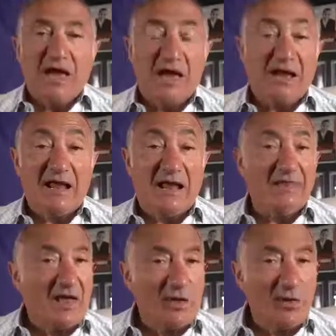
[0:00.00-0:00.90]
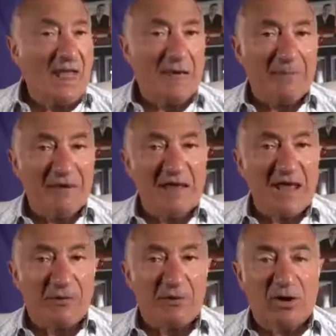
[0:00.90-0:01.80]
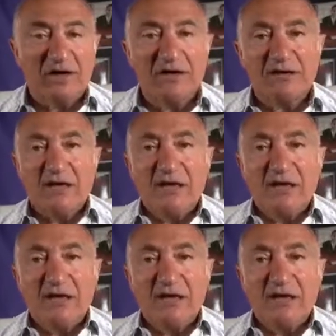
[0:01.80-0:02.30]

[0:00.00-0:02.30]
And they all happen in our mind.